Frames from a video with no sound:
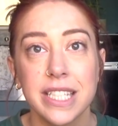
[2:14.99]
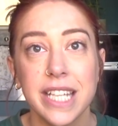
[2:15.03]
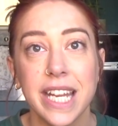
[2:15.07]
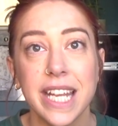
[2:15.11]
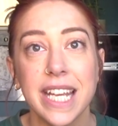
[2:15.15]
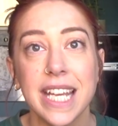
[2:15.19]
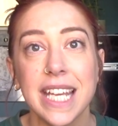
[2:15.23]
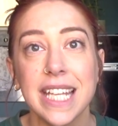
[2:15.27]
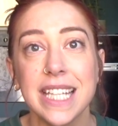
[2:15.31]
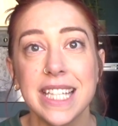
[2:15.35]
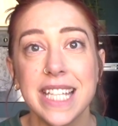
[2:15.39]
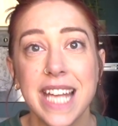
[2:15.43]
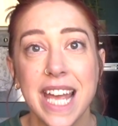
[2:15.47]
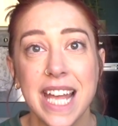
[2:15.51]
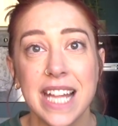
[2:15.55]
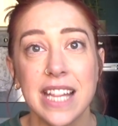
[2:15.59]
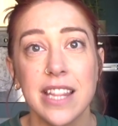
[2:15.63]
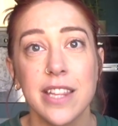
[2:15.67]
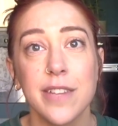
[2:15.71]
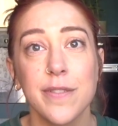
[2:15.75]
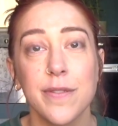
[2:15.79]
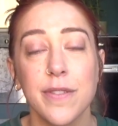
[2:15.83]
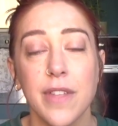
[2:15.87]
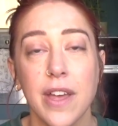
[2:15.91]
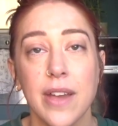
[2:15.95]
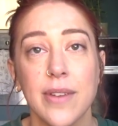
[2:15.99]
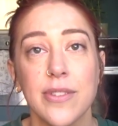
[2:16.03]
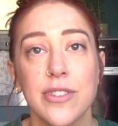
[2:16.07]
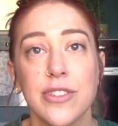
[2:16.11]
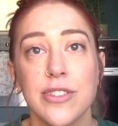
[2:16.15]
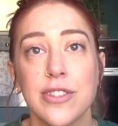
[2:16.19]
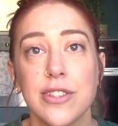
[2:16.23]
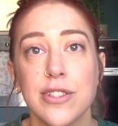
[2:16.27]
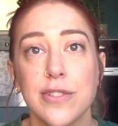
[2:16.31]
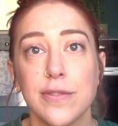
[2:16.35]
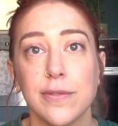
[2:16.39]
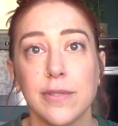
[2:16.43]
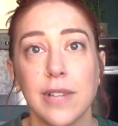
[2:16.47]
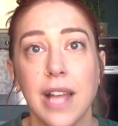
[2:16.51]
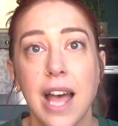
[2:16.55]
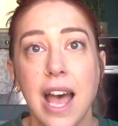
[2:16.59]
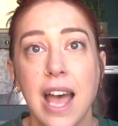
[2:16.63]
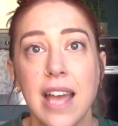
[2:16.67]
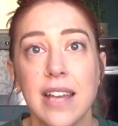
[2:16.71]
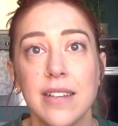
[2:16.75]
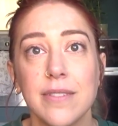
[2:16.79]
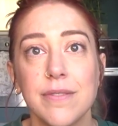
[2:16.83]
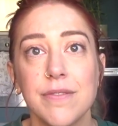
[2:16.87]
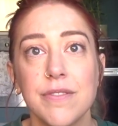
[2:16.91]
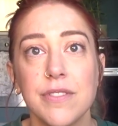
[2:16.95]
taking tens of thousands of
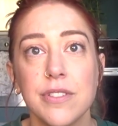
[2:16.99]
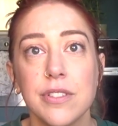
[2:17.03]
lives.